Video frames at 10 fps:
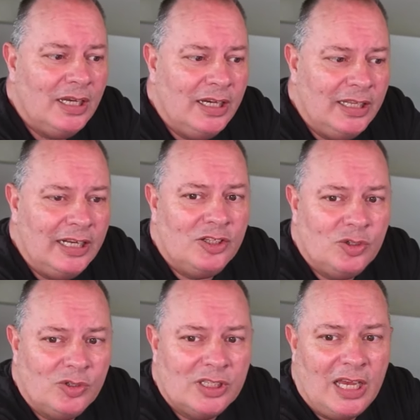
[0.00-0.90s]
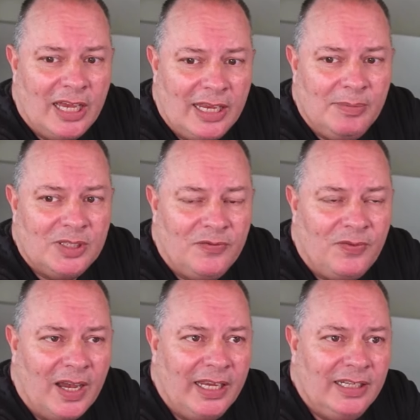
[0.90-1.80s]
And then it took time to
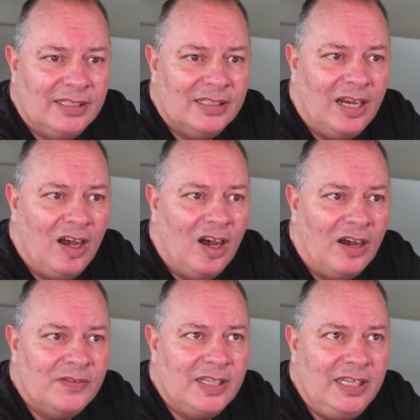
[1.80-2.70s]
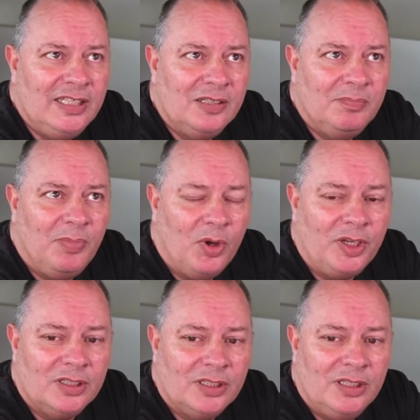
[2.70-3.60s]
find a half decent point